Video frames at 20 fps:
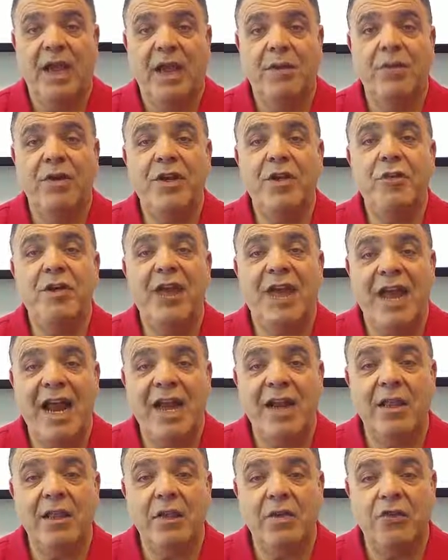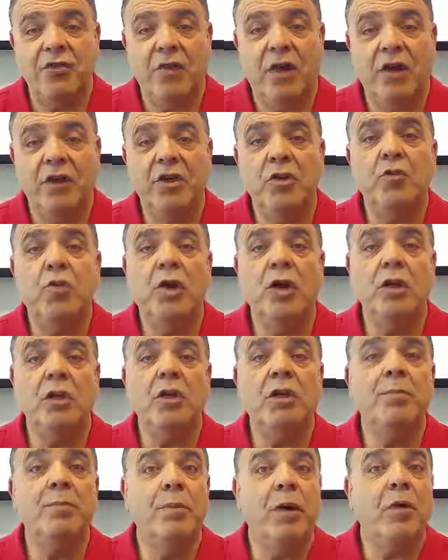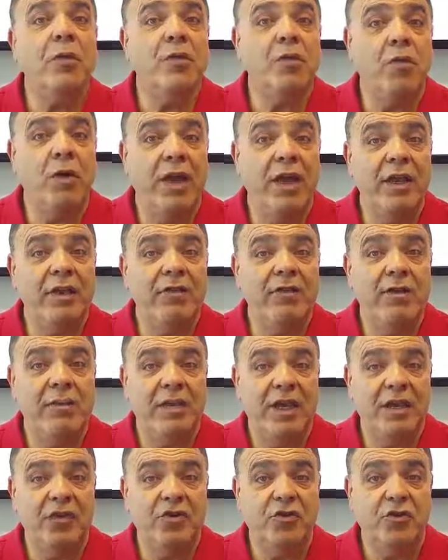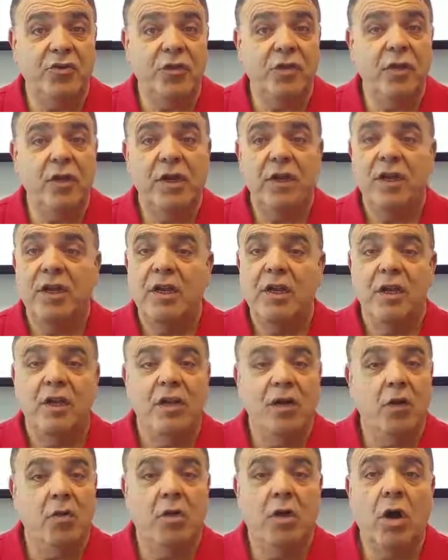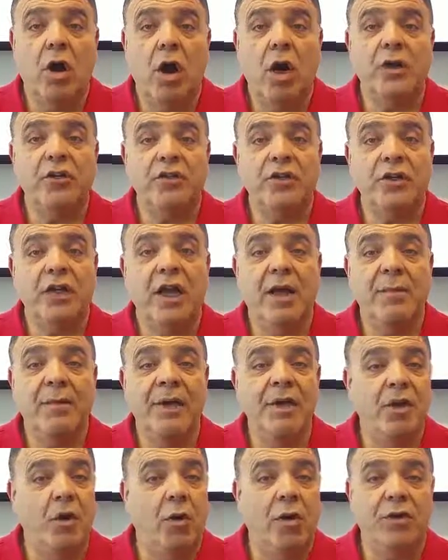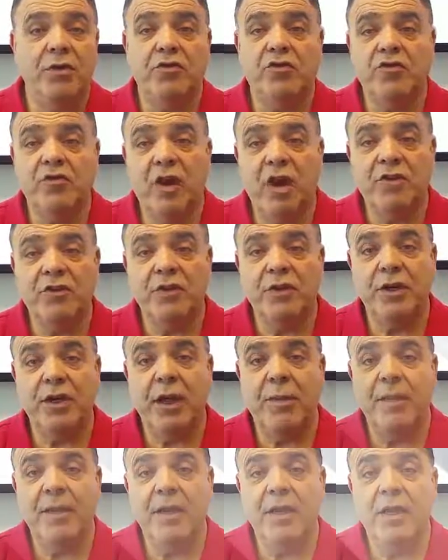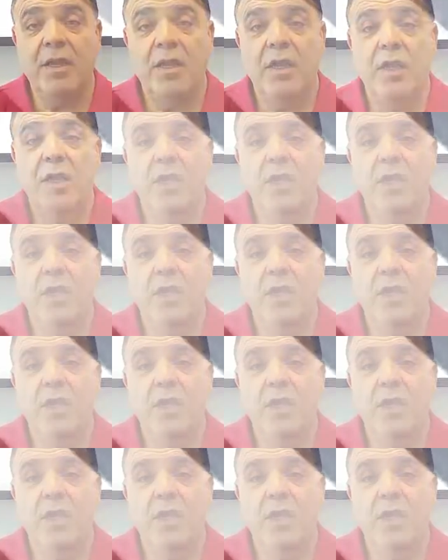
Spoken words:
And when you get out of the truck, you want to look both ways to make sure no cars are coming, no other trucks are coming.